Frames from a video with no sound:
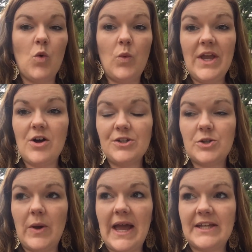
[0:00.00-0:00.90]
We
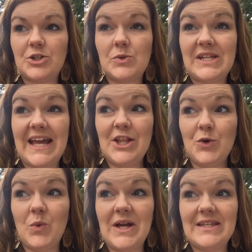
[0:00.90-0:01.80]
also had, so
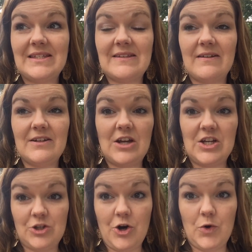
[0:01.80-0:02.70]
Taylor was,
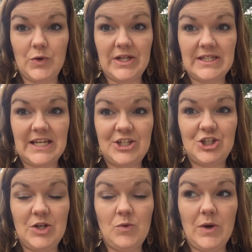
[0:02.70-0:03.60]
is our oldest, and
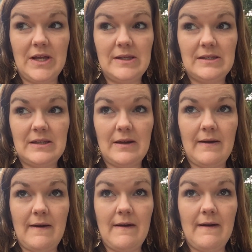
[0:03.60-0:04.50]
she was
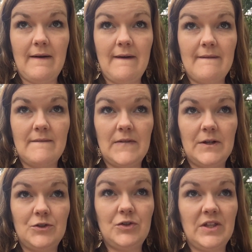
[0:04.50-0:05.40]

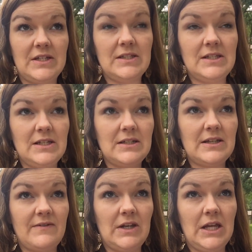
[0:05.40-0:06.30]
um, six,
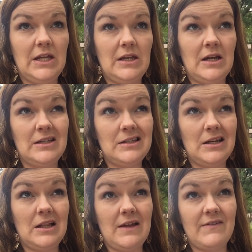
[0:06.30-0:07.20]
seven, eight, nine.
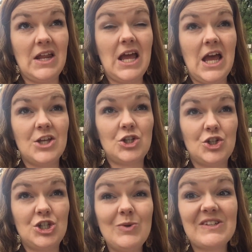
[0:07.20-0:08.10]
So
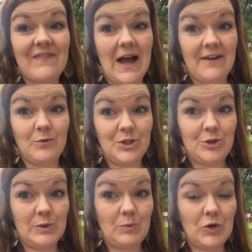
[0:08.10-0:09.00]
she was five when
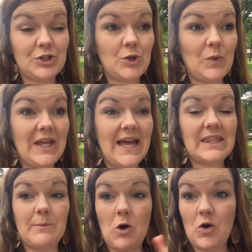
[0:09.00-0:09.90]
she was born. So we
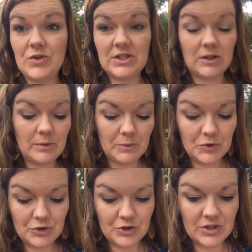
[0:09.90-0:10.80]
had them also in
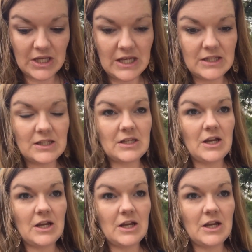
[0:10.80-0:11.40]
booster seats,